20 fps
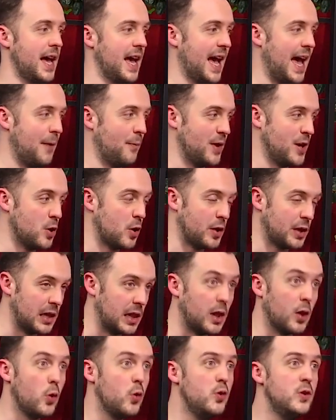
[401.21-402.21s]
And we don't
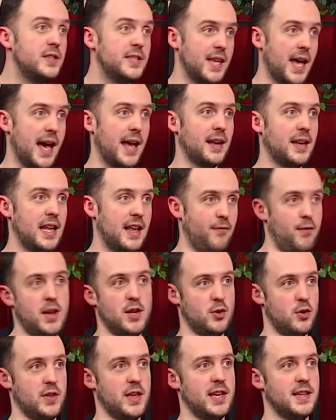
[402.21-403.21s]
lose that if we
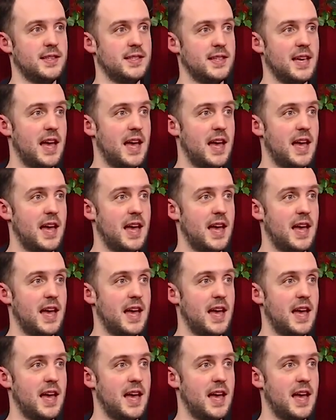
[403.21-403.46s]
do this.